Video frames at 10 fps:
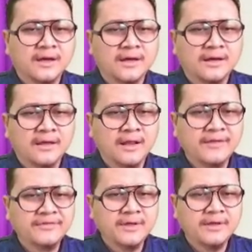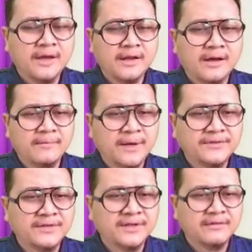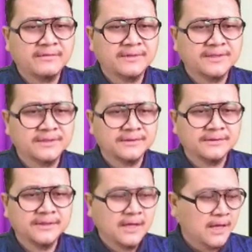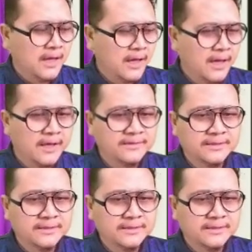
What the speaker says: elastic and plastic deformation. And